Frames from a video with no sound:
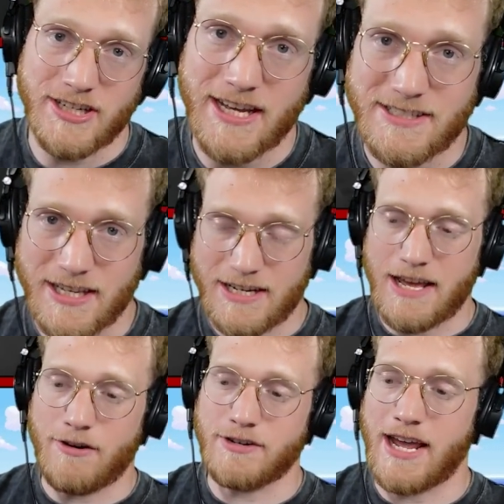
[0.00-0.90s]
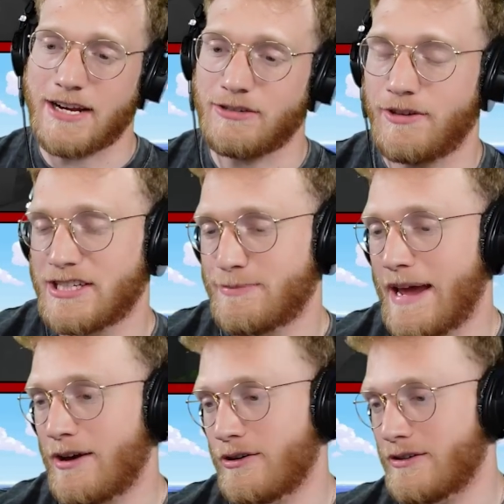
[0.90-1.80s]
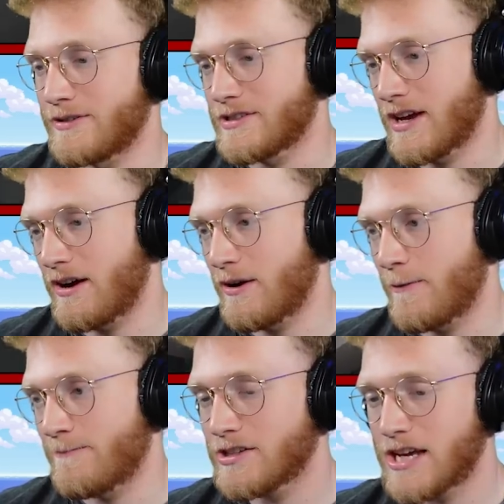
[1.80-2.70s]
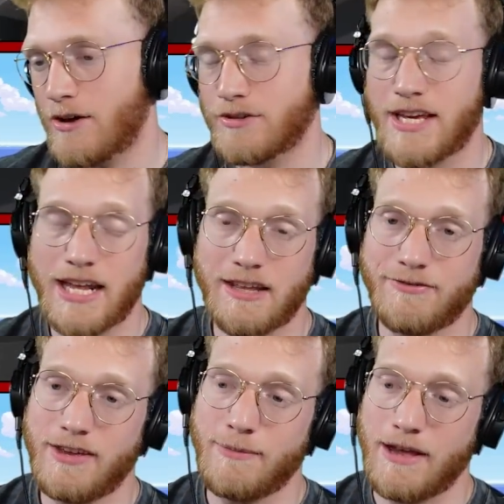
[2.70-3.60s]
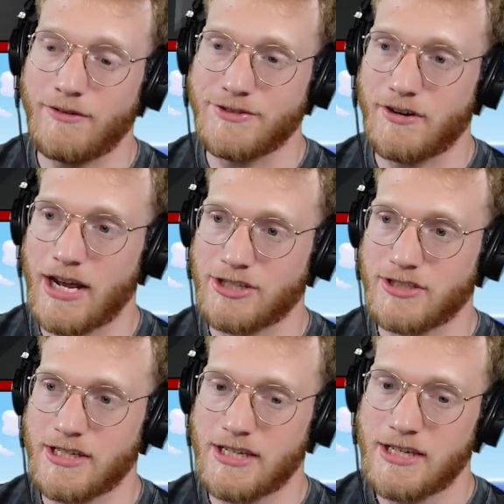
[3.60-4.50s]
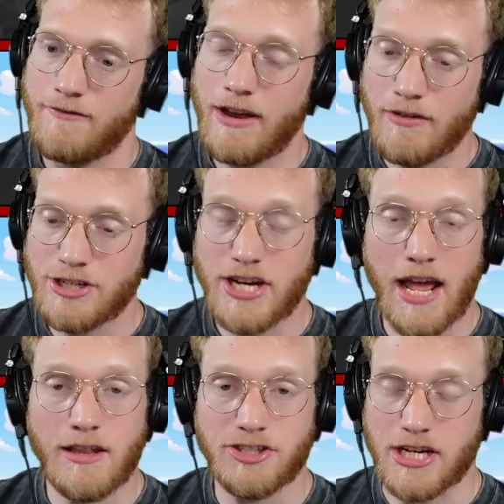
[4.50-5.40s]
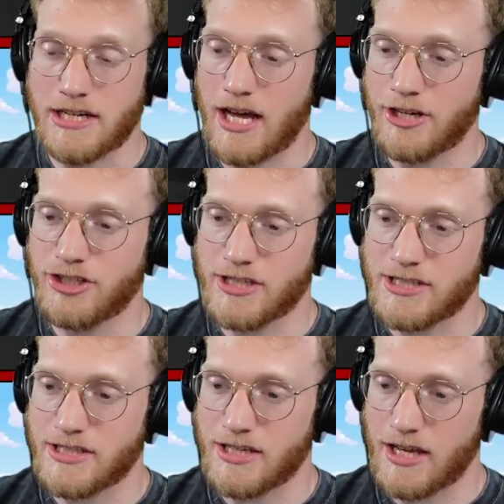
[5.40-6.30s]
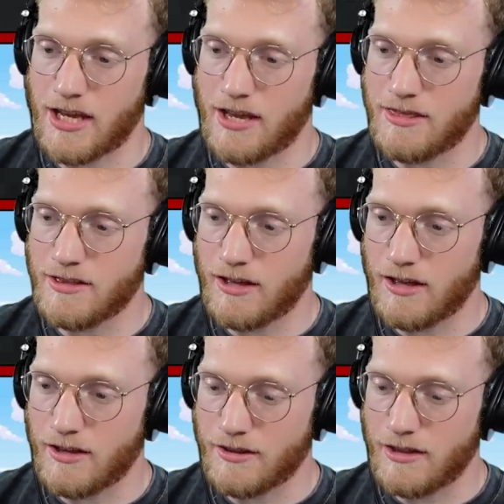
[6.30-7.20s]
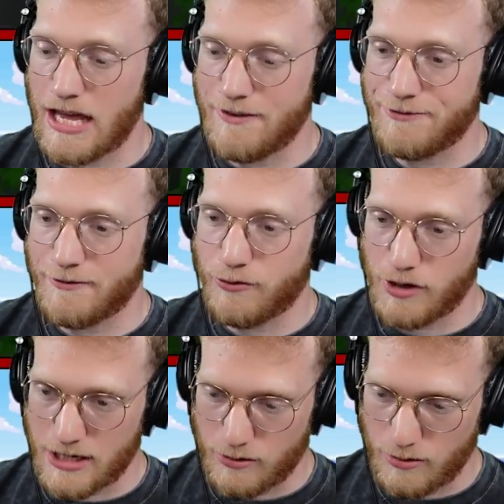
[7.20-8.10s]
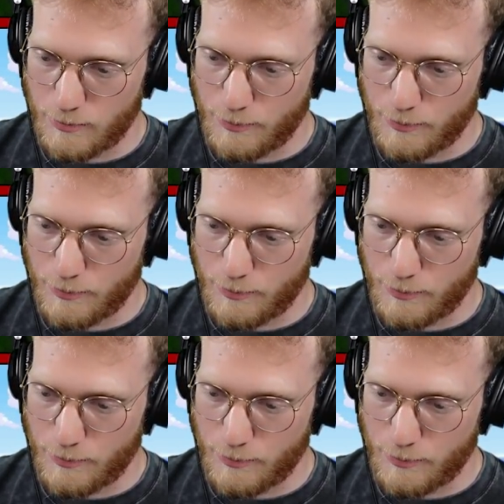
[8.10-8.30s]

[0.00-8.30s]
chance that an Aerodactyl is male. So turns out getting females are actually very challenging, not just in the life of real,